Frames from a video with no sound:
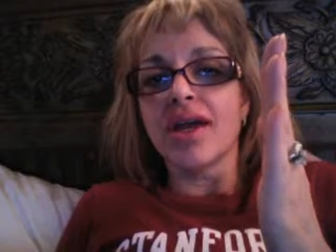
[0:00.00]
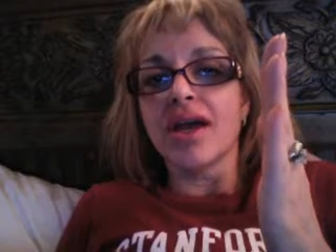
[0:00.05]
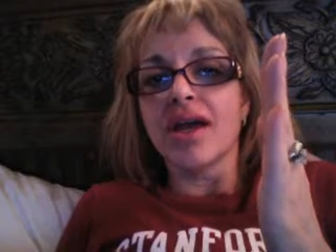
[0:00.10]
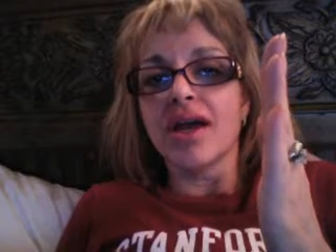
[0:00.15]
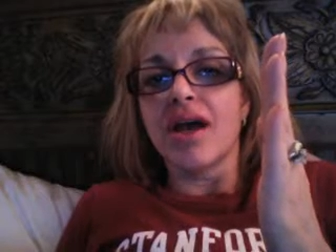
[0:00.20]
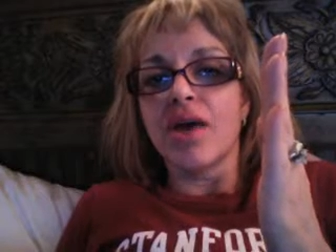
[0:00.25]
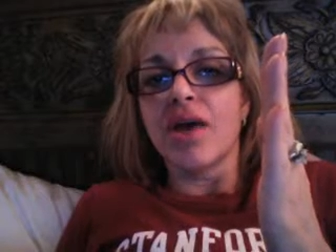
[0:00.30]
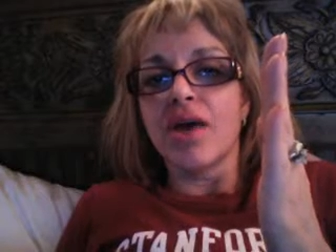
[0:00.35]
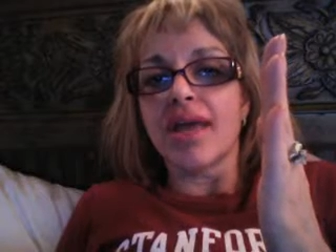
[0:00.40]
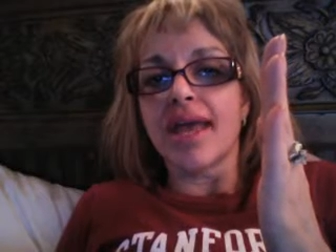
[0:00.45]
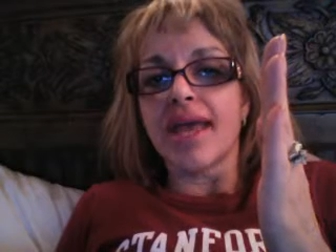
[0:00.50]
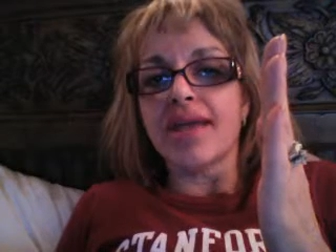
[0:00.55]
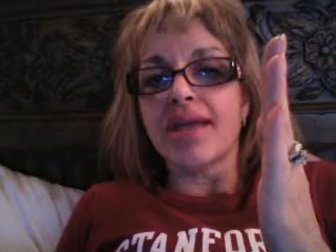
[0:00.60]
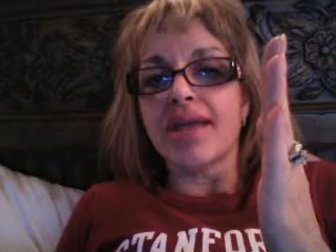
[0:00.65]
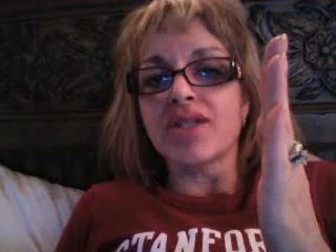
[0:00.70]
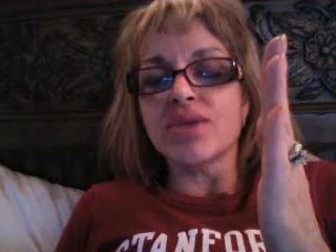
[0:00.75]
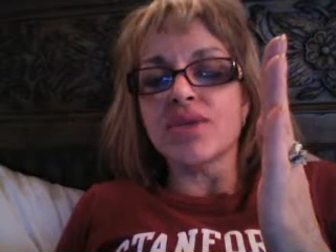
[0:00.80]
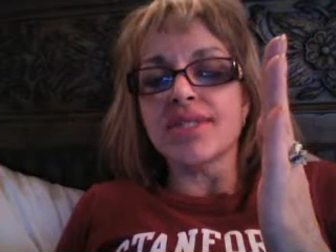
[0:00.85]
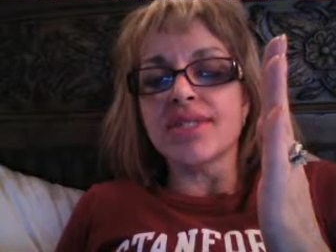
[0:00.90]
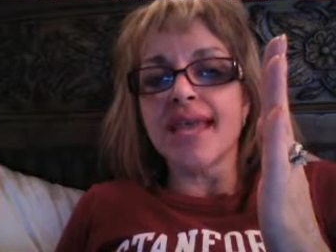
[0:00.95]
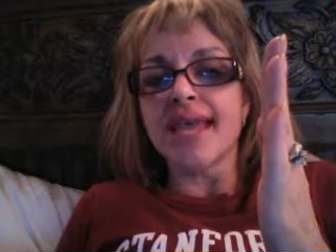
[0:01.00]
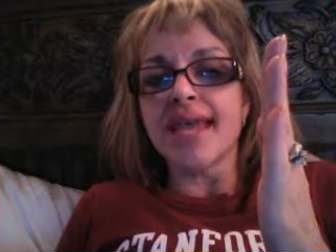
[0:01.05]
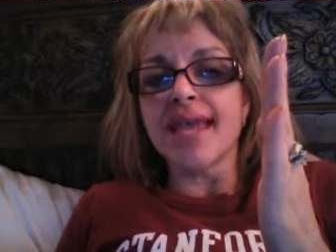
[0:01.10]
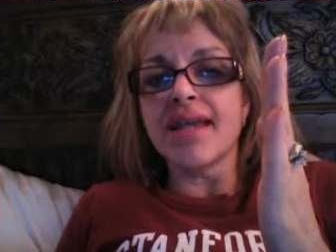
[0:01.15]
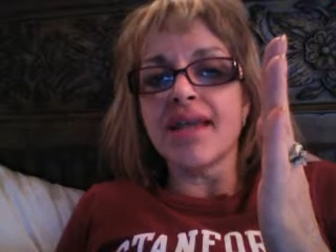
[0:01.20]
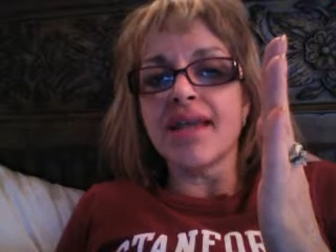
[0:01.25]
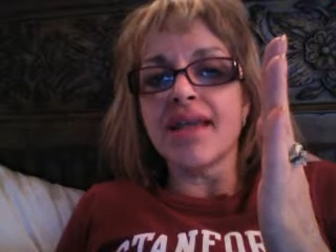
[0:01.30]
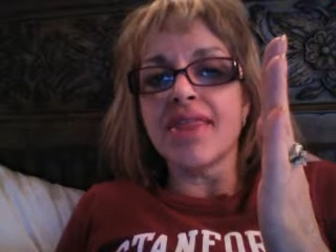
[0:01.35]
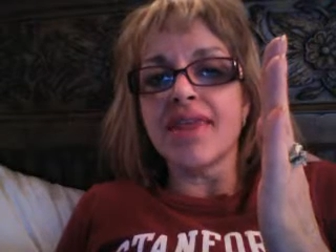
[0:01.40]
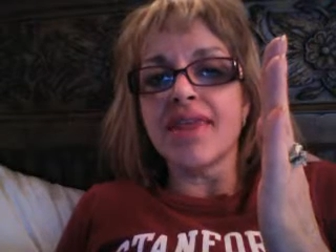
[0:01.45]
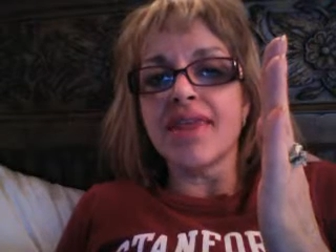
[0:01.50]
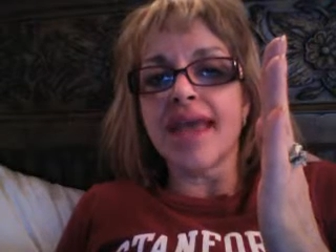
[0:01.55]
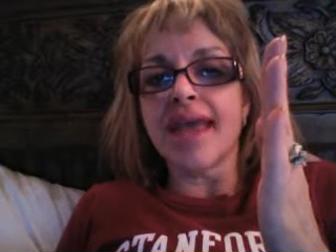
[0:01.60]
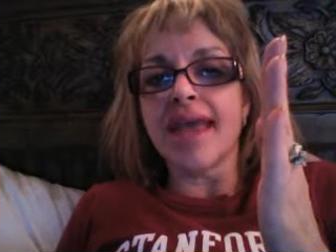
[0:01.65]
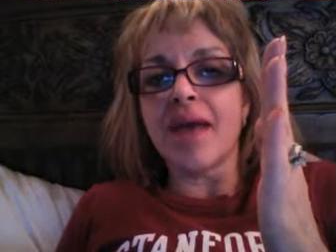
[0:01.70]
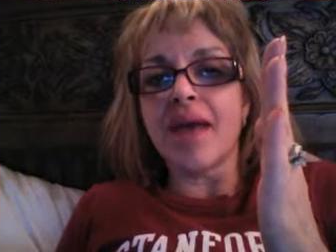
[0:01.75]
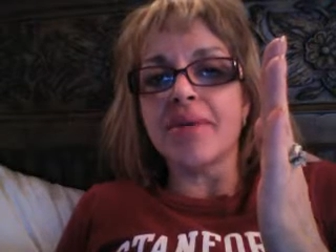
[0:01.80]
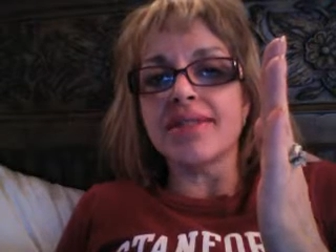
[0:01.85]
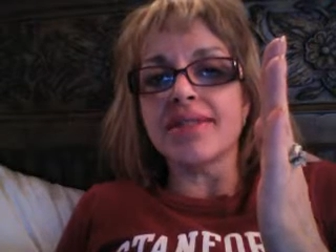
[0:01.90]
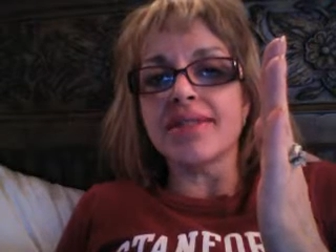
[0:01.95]
Okay, so say nothing
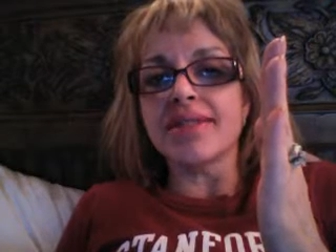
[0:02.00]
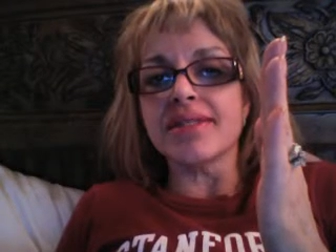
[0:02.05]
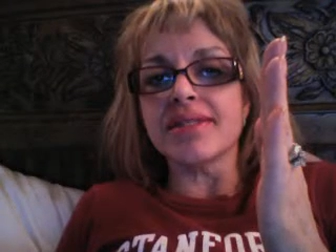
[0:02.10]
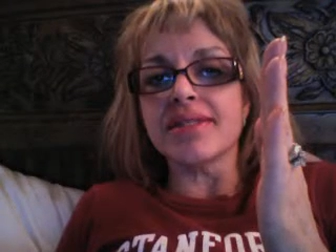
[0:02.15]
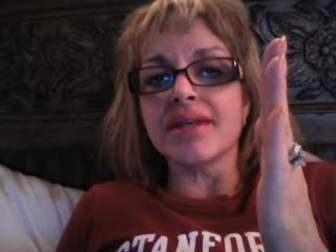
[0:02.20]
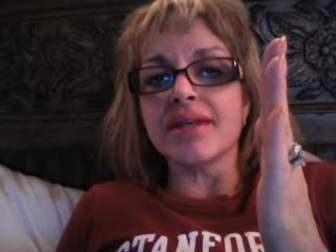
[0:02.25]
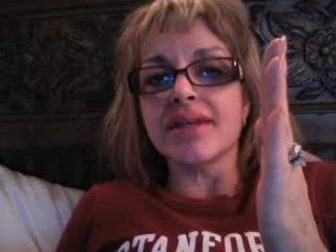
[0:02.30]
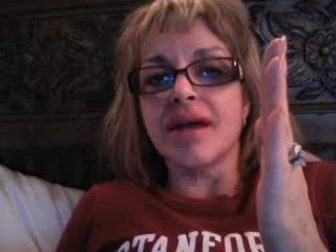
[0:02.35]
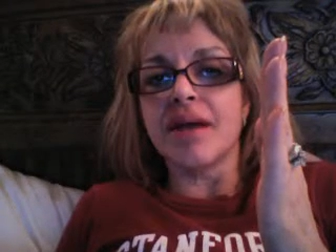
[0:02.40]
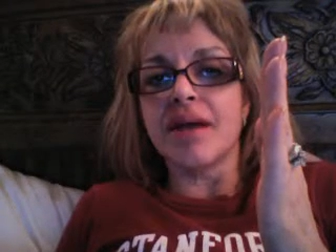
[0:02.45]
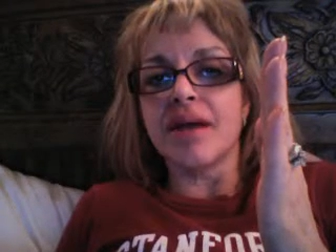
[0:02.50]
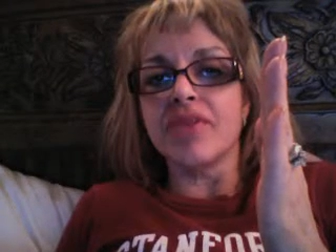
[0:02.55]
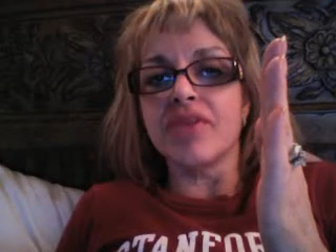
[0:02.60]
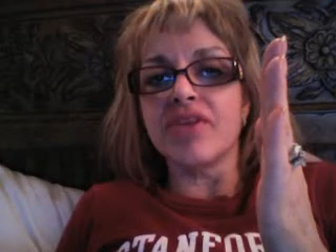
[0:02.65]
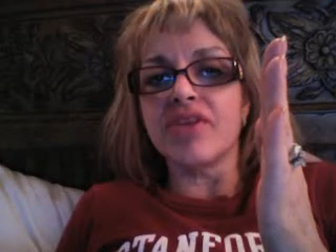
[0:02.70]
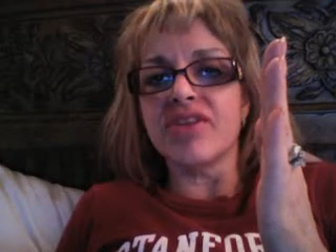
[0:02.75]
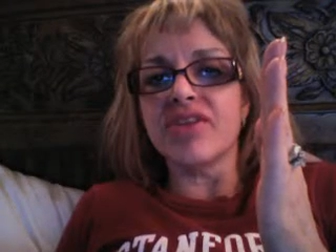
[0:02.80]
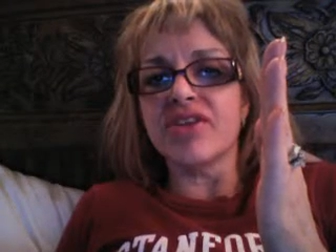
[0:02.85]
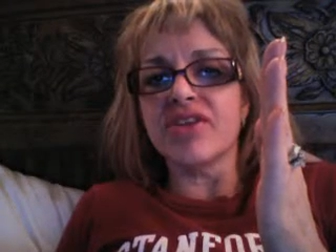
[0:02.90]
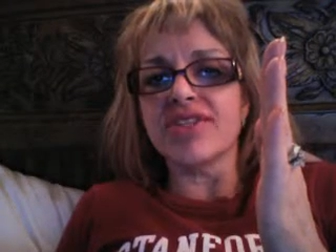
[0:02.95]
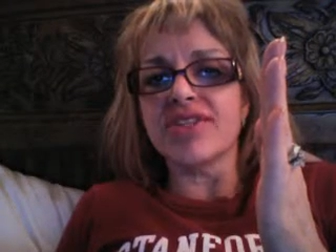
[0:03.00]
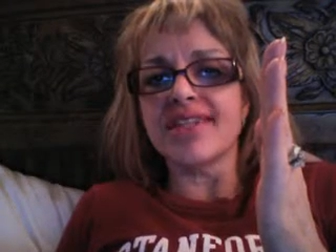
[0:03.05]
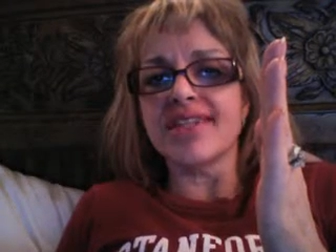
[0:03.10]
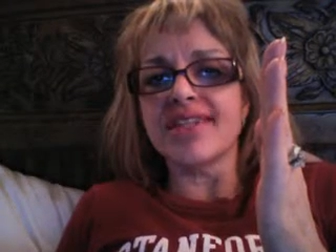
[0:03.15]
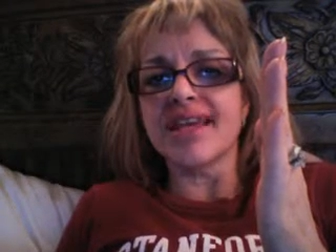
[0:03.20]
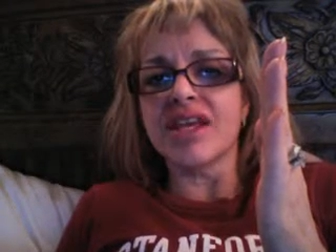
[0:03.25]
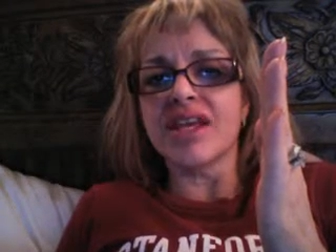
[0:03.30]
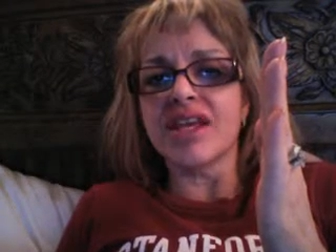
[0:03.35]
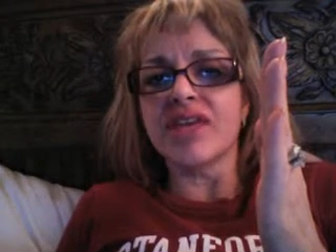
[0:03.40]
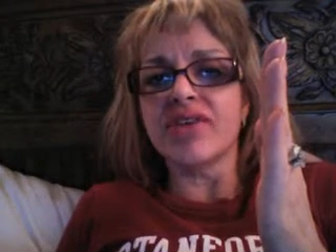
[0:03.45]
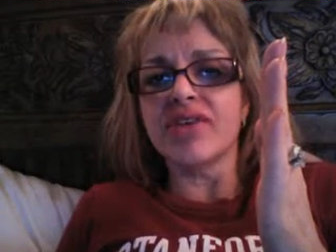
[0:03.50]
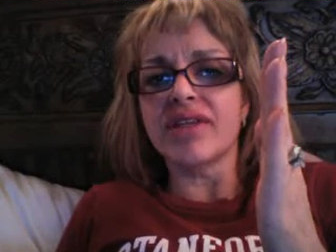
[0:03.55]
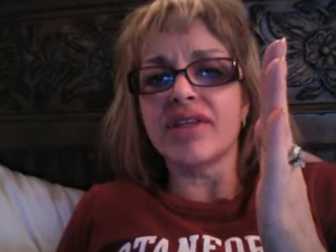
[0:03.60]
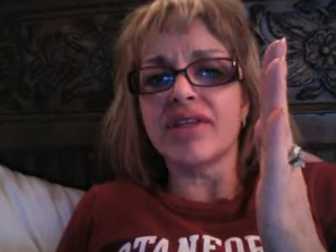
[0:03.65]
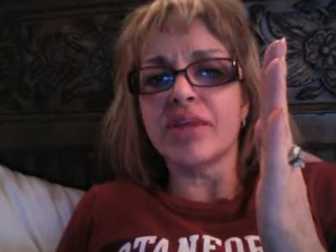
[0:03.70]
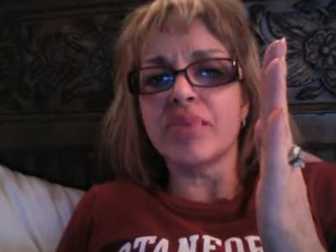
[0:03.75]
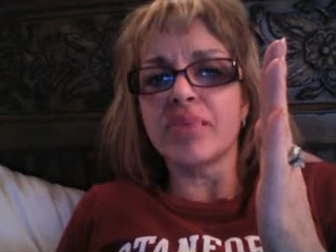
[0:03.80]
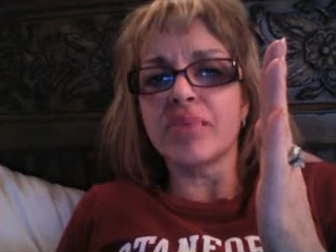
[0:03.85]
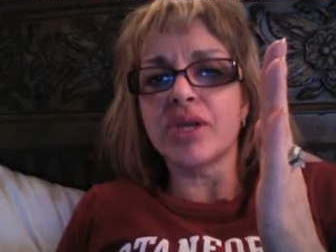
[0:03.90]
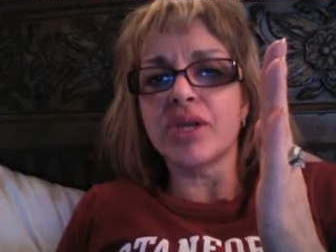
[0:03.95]
happens. Um, you feel sick, you feel
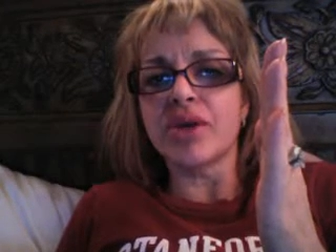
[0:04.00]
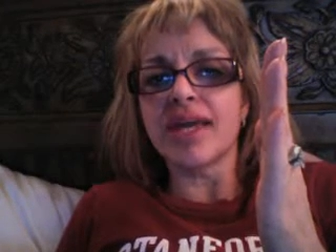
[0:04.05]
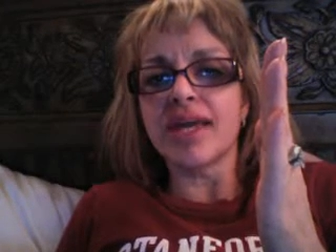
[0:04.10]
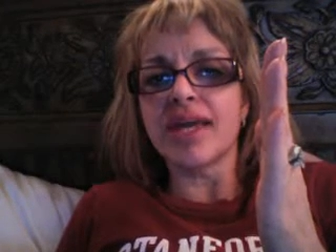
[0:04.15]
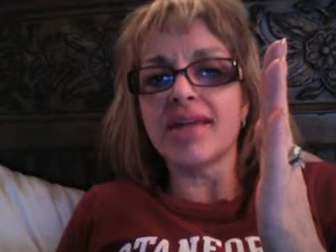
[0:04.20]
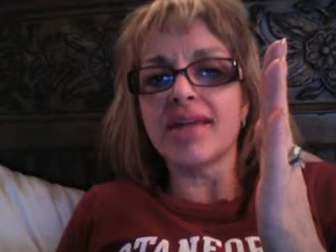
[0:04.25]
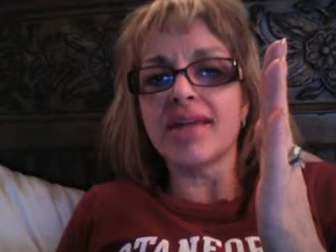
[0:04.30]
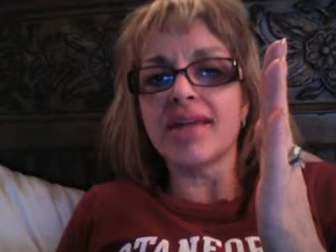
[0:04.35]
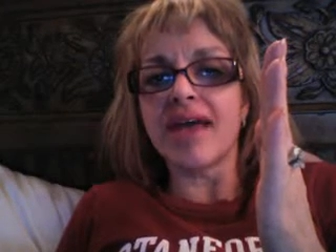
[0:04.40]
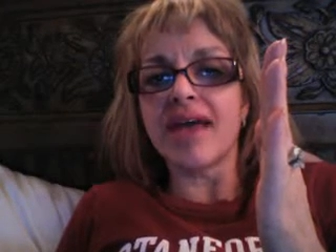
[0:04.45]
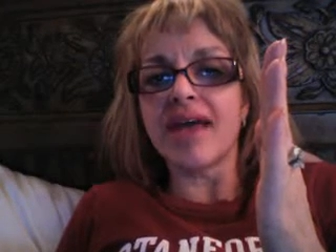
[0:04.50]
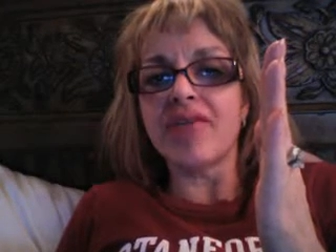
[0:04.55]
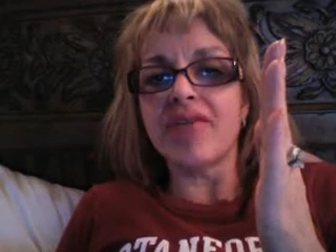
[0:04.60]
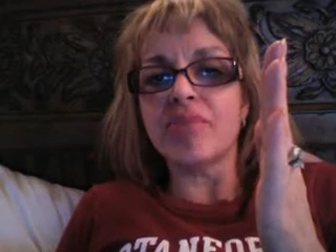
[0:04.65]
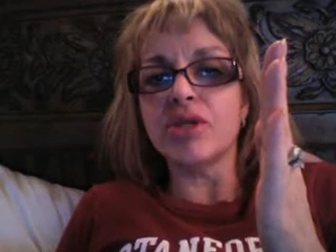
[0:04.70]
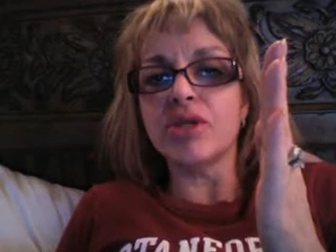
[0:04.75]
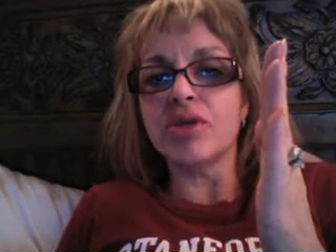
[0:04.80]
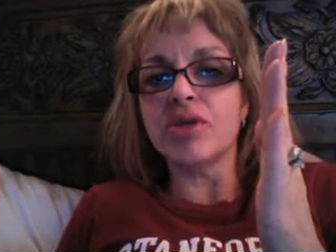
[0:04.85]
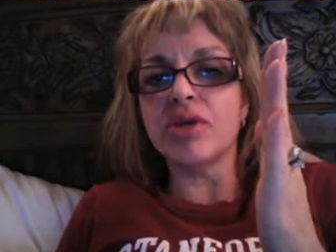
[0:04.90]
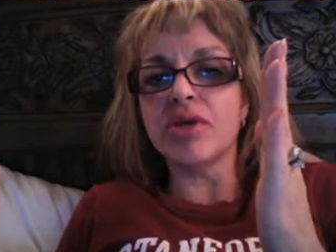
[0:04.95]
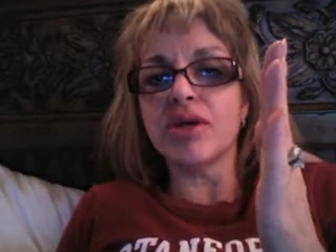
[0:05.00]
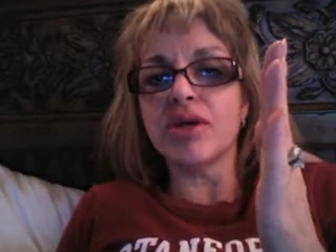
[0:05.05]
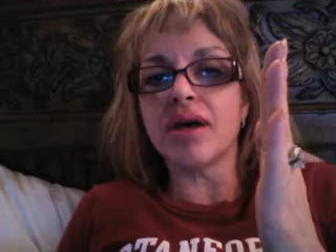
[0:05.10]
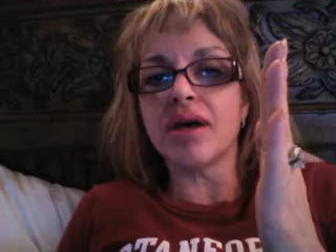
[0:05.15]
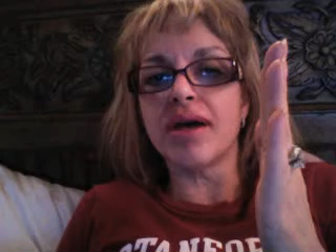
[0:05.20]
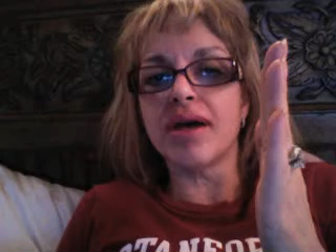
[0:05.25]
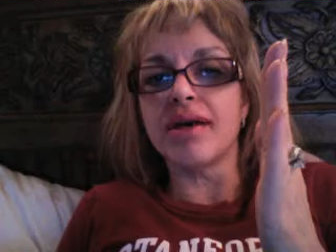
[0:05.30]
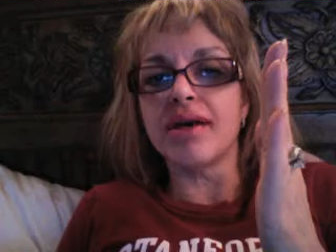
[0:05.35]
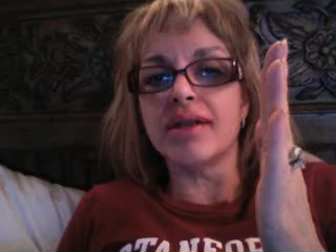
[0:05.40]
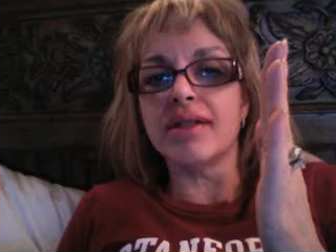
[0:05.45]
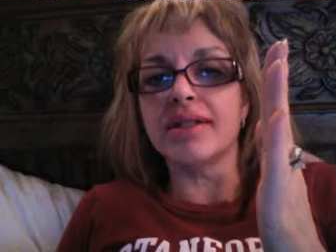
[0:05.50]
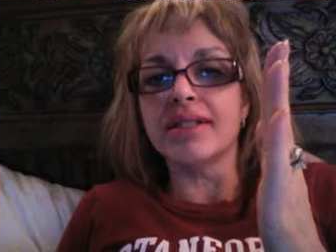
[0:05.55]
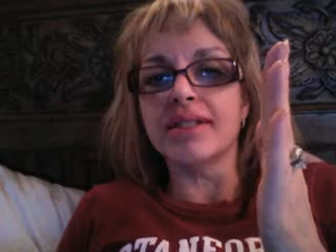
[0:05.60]
like puking. They have a puke uh,